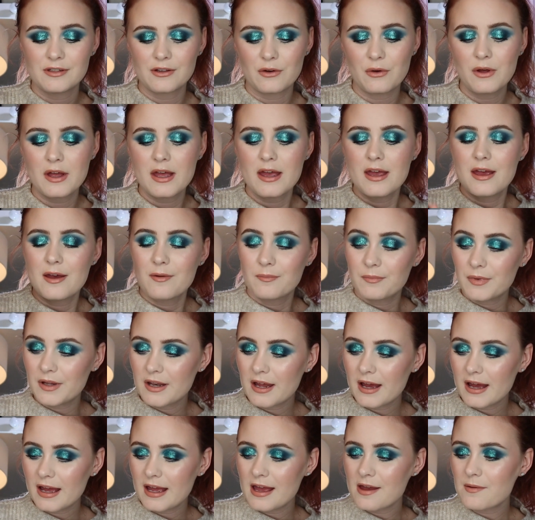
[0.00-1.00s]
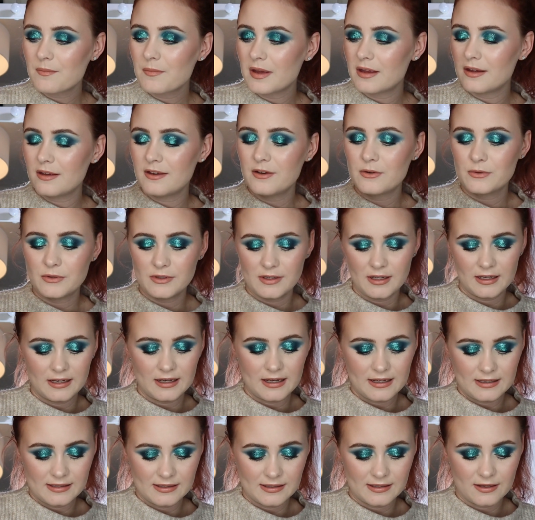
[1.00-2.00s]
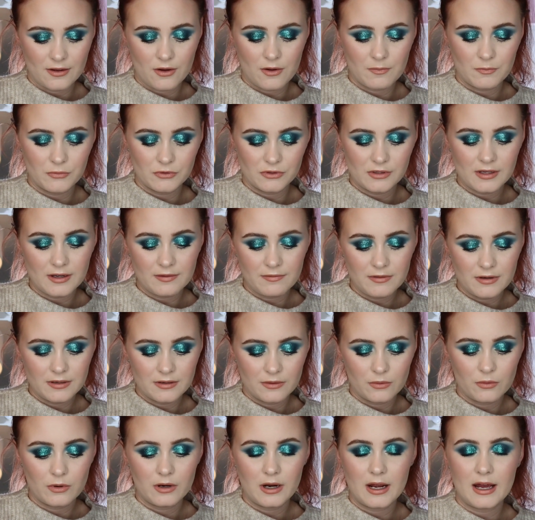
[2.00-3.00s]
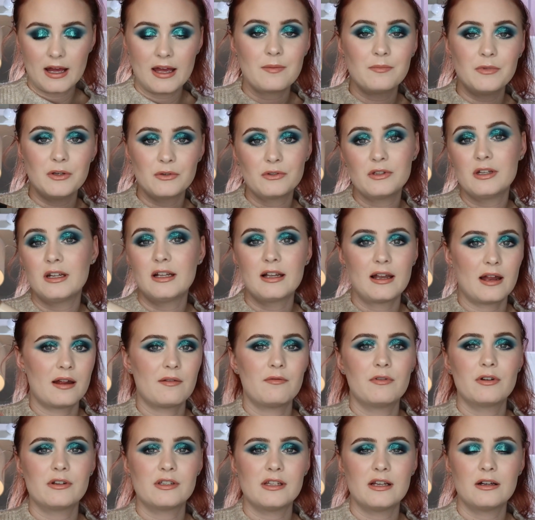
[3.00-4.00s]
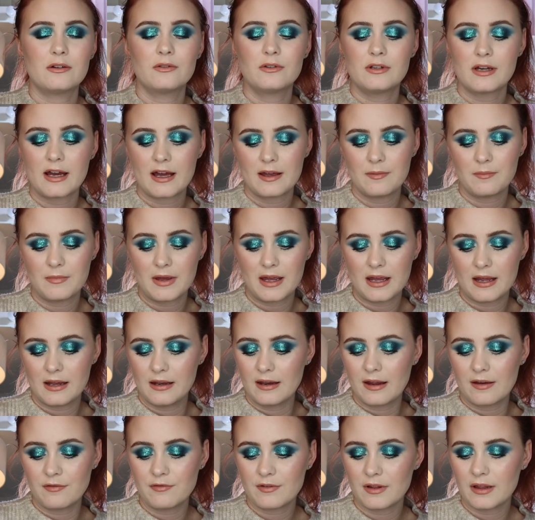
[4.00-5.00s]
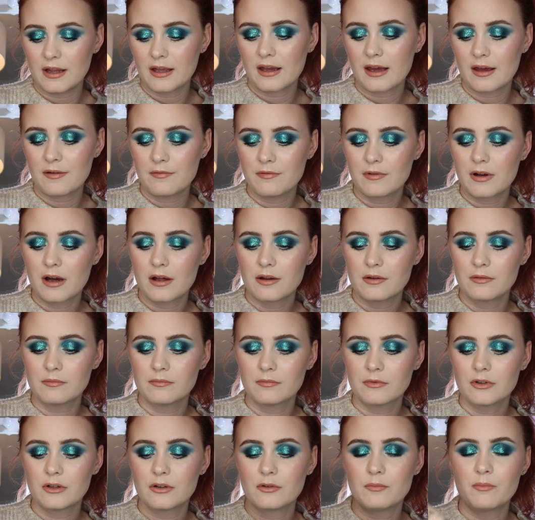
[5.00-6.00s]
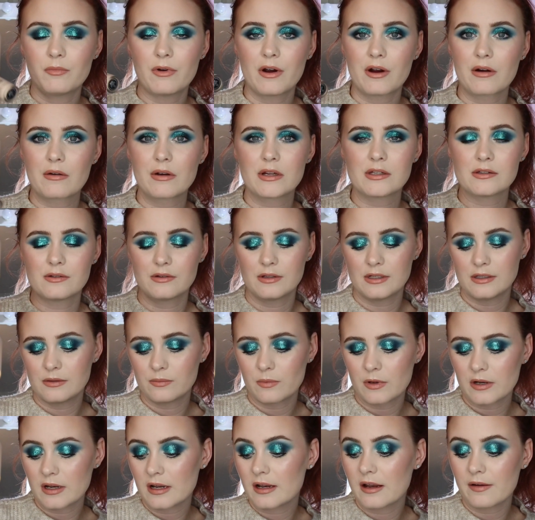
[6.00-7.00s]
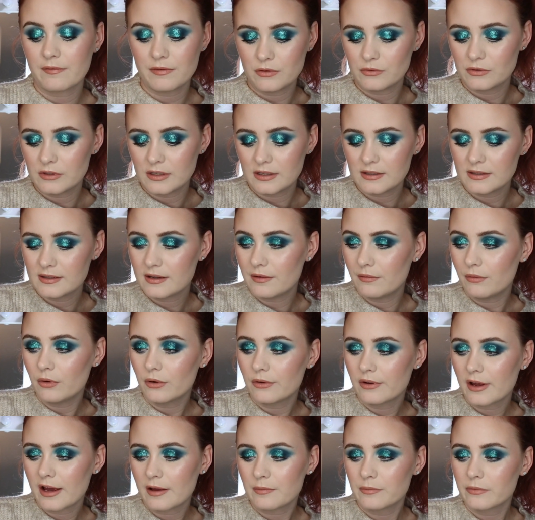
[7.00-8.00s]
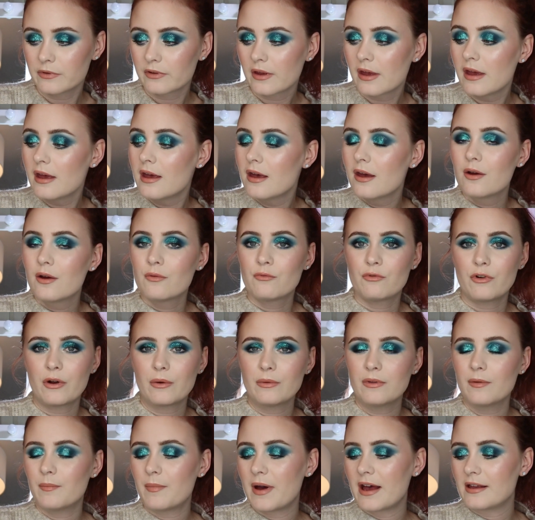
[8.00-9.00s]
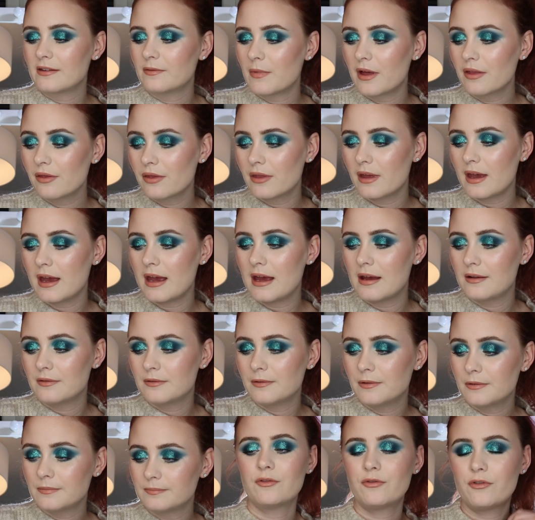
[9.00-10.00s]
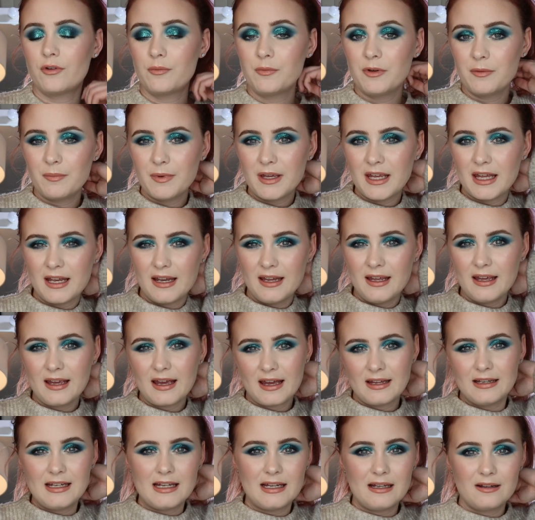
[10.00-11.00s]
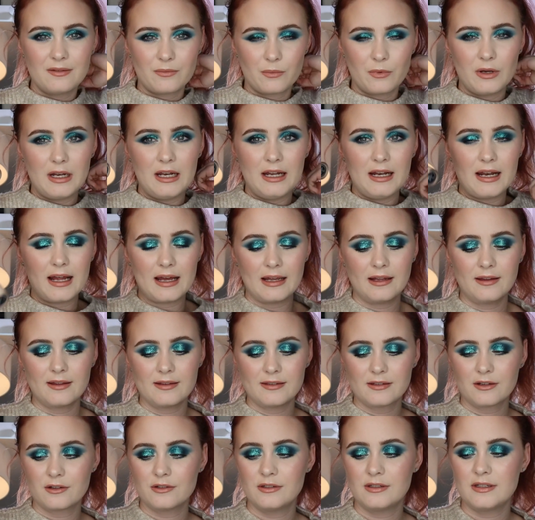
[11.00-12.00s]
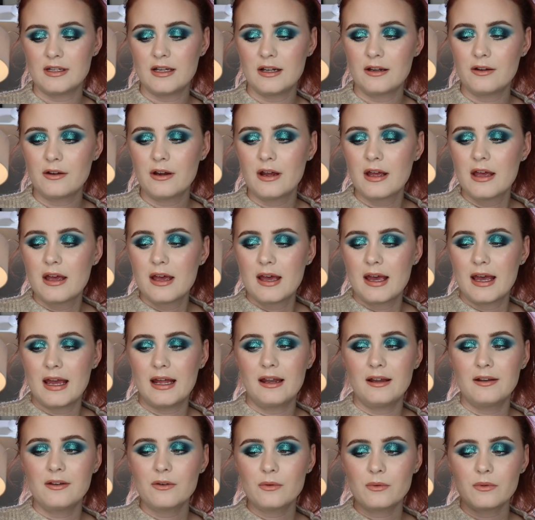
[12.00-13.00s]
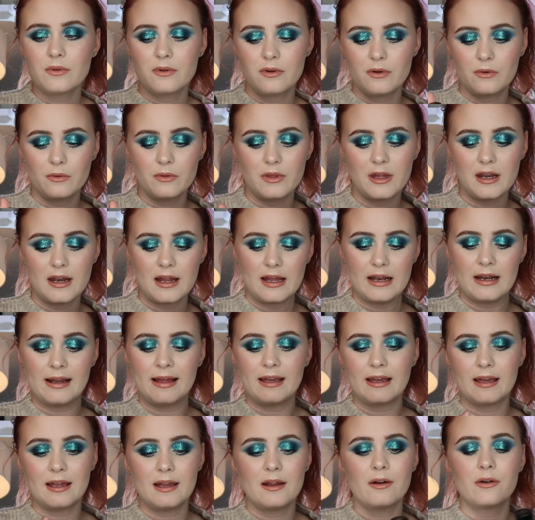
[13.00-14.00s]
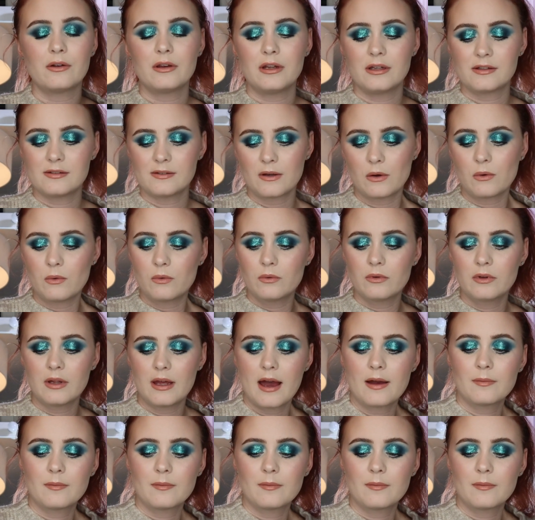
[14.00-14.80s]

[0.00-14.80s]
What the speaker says: So but I am using this almost I am using it every single time, and I feel like I've gotten good progress on this one, and I've used it several times throughout the past month. And from the beginning I didn't really like this concealer, and I don't know that I like it on its own.